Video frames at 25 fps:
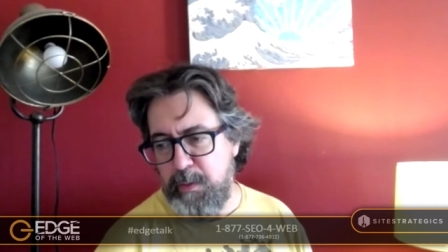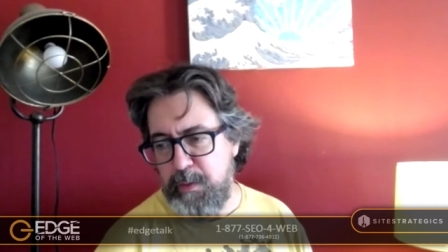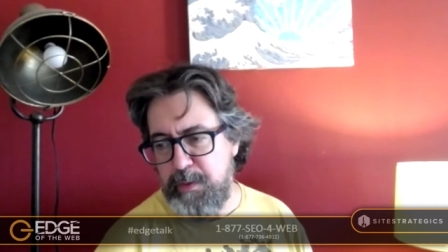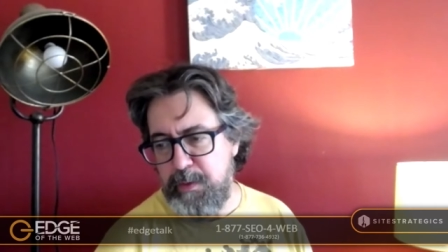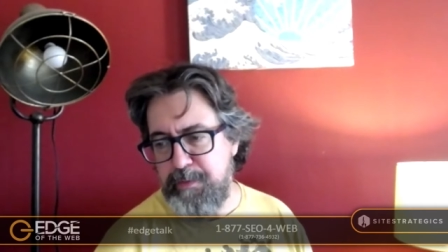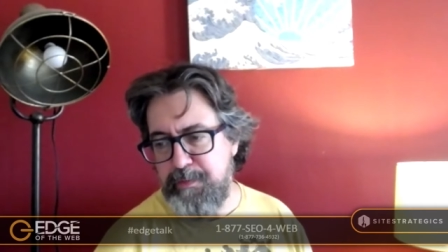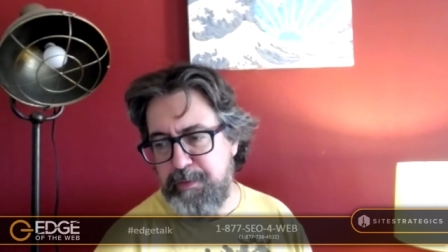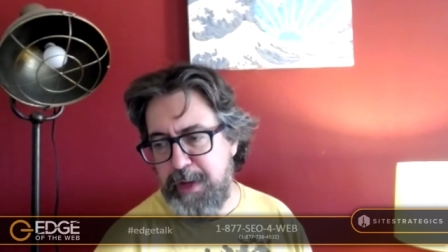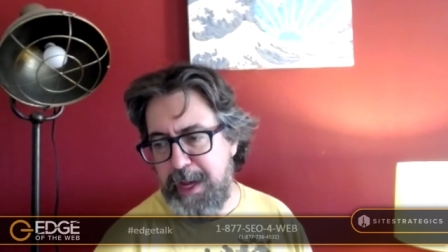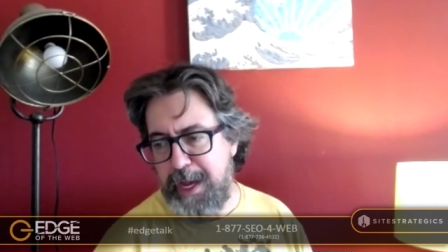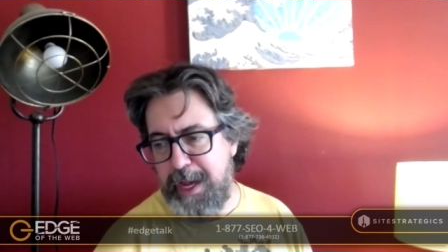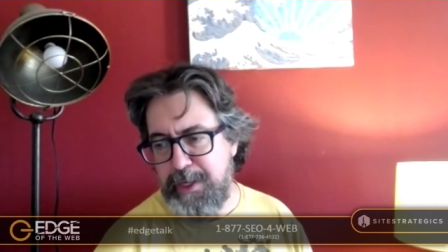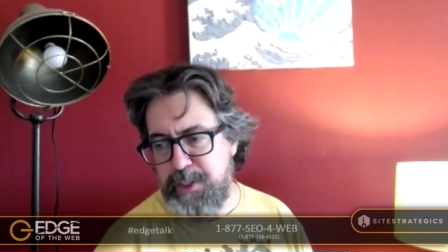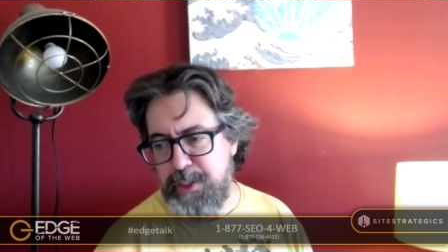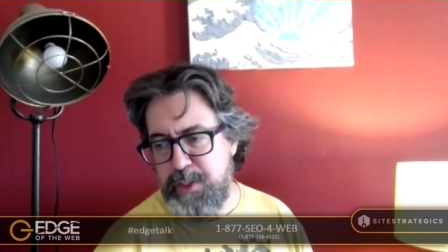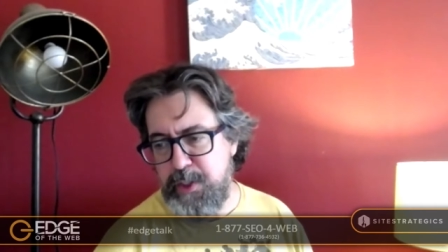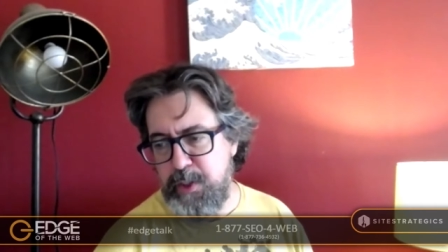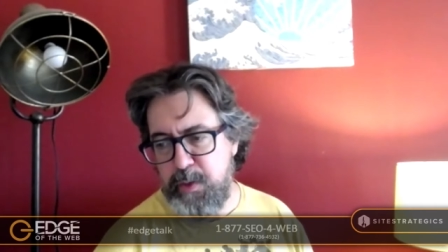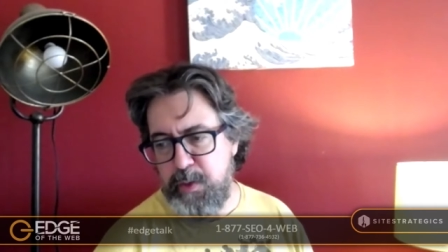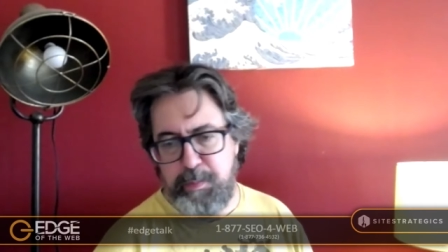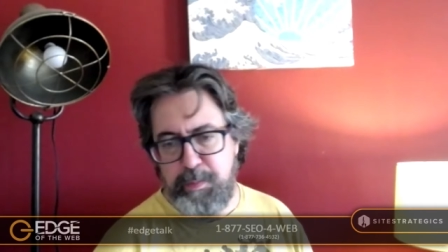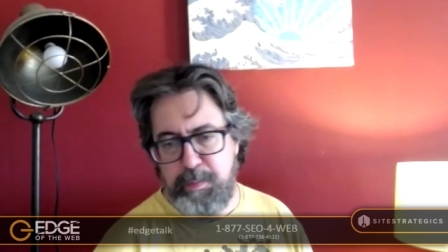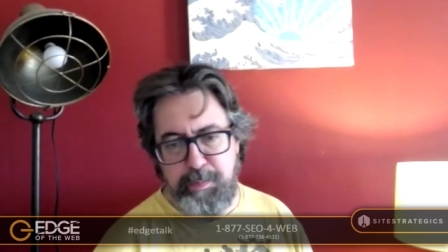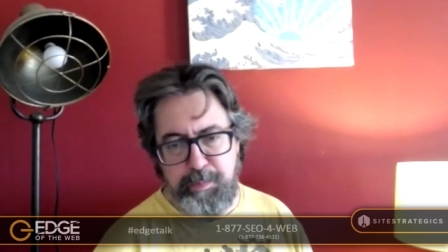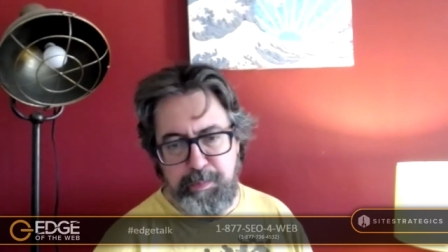we've got
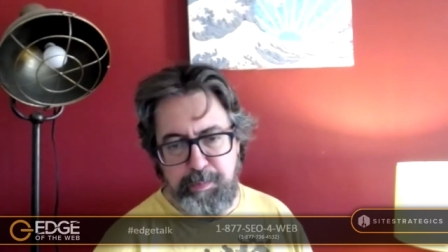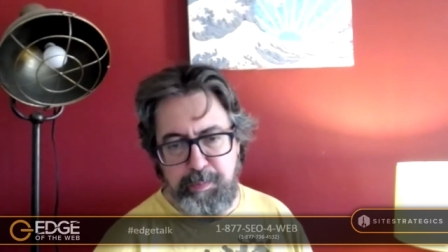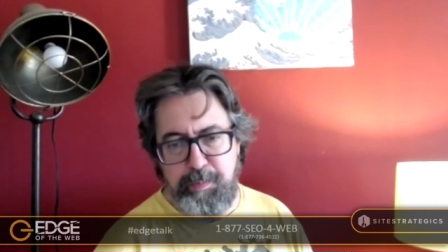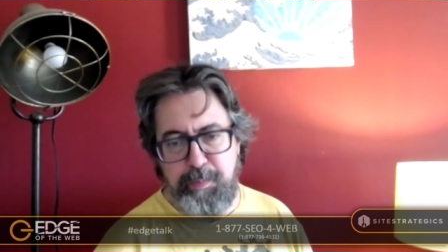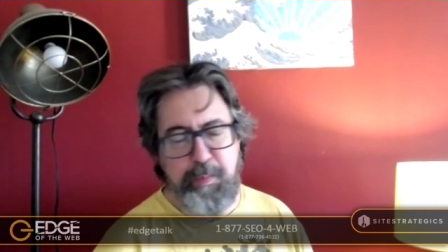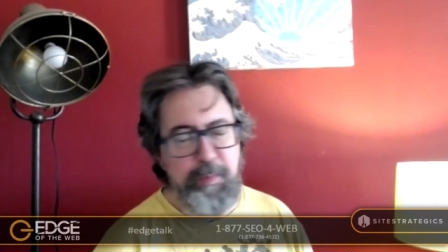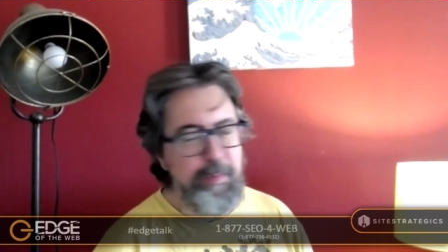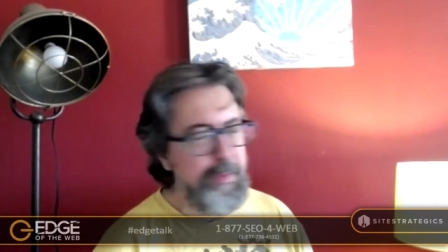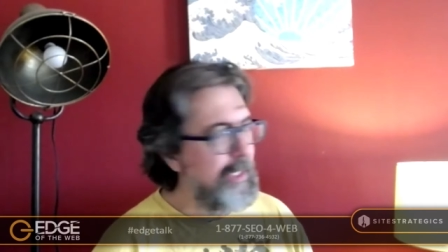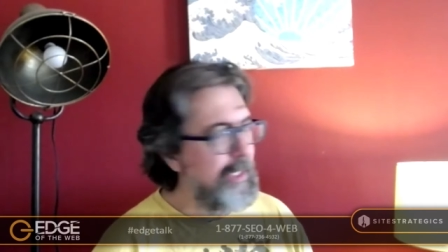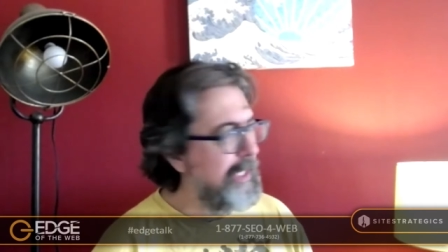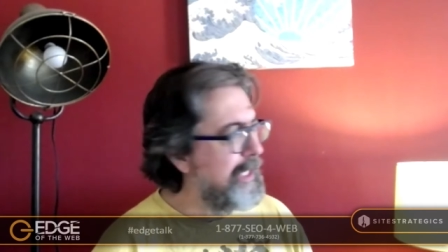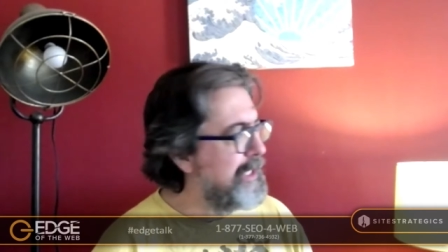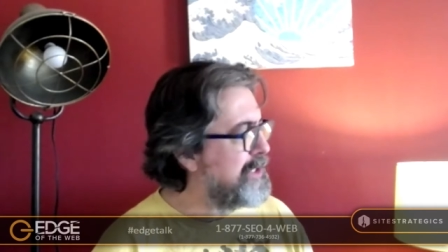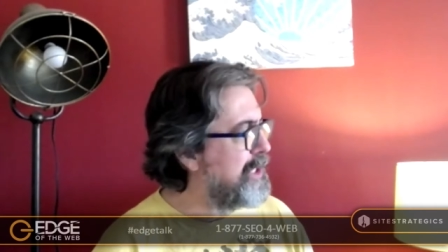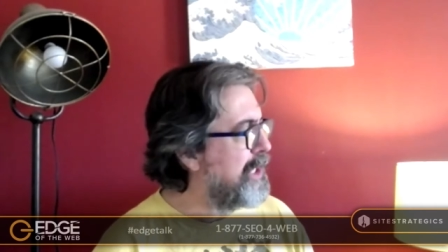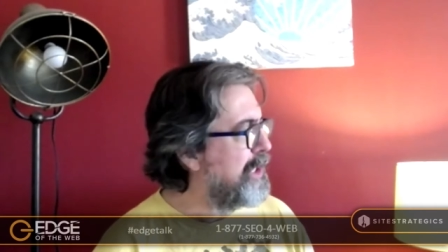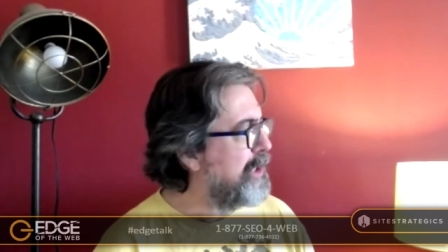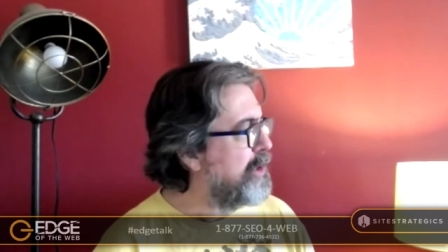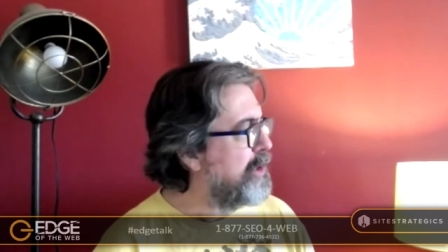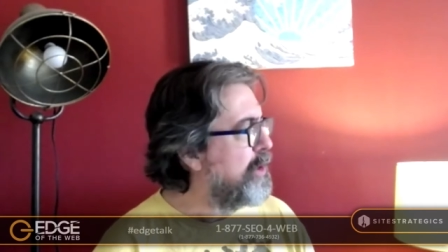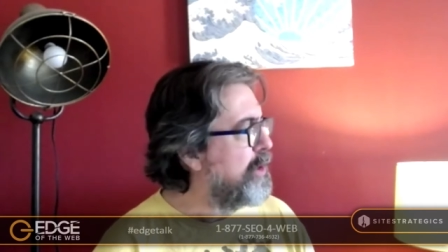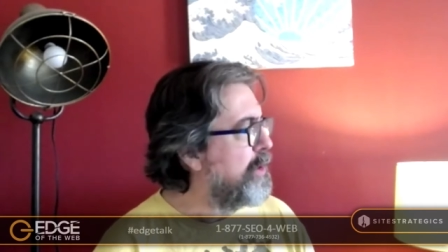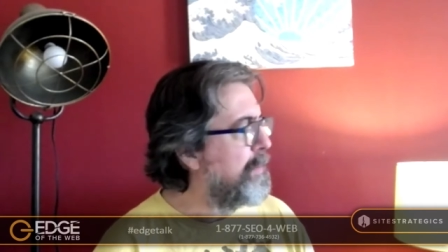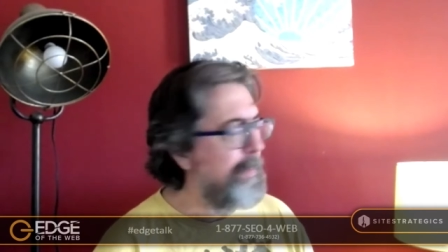to
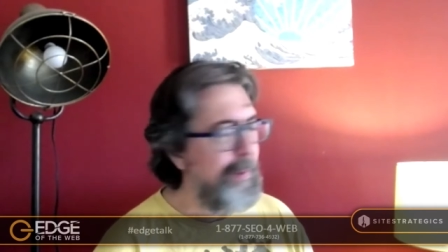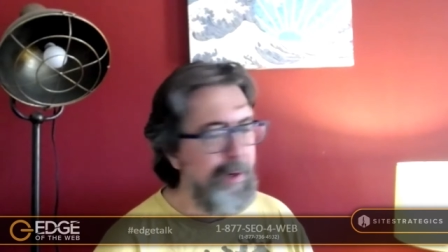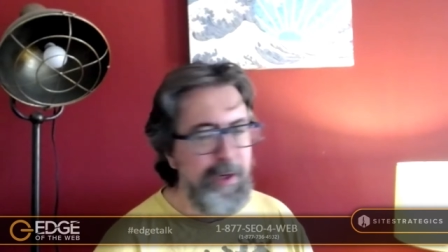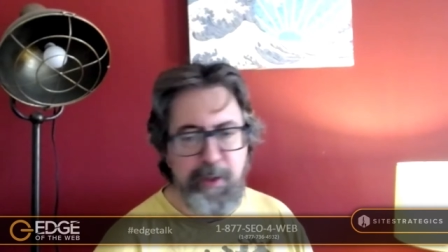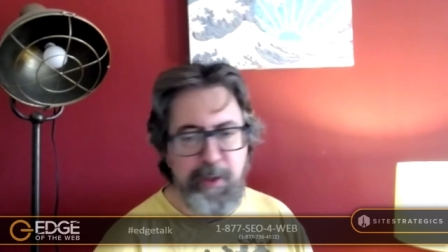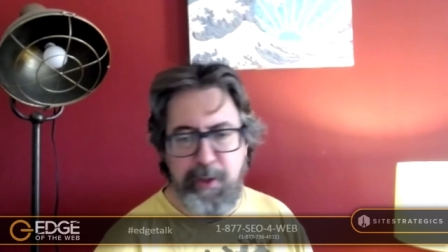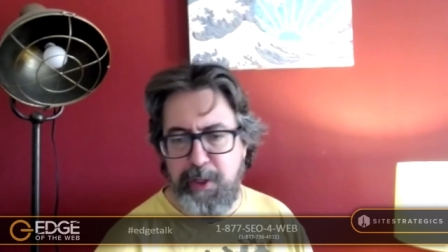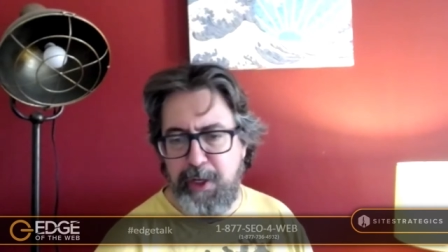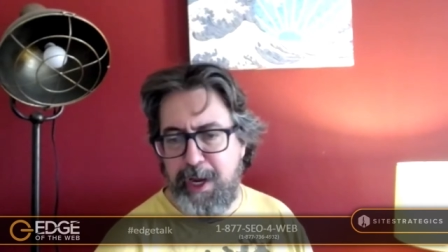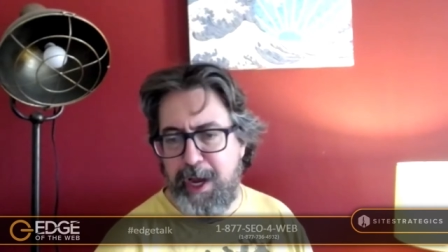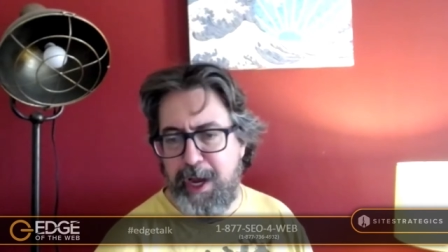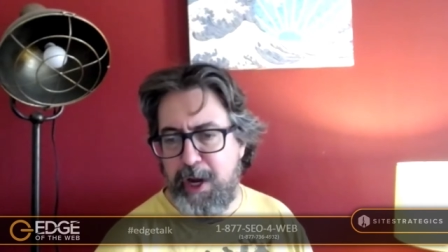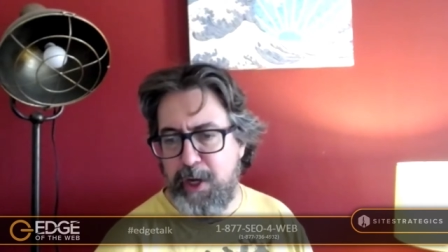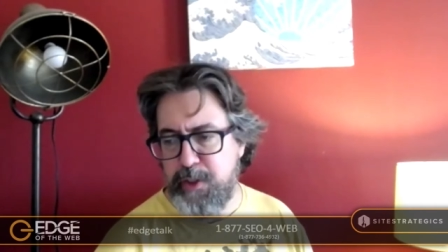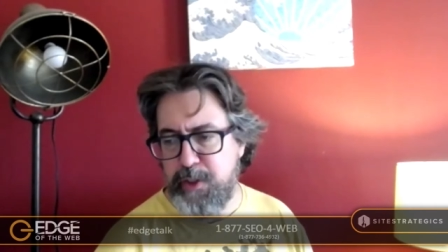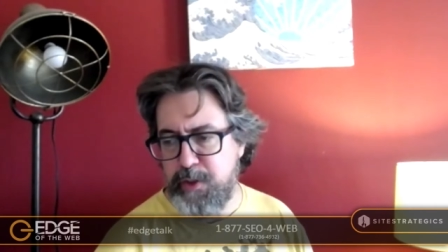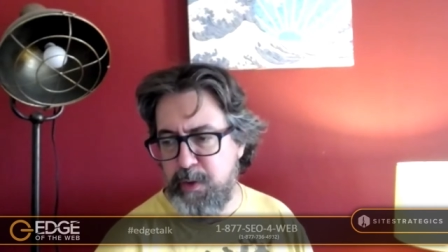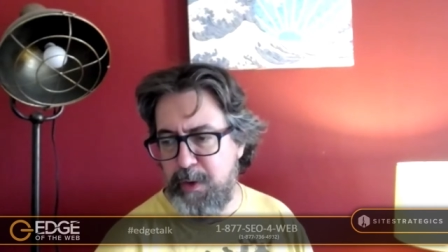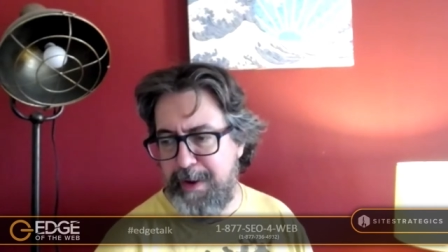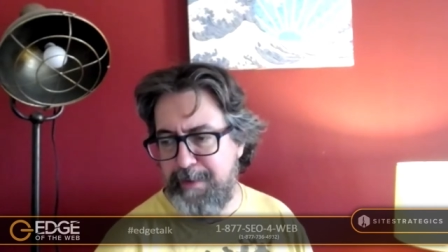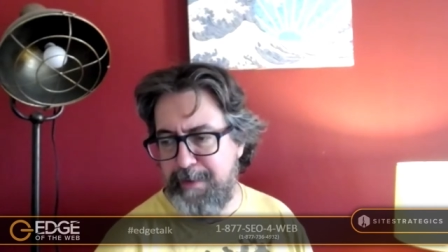continue to build a knowledge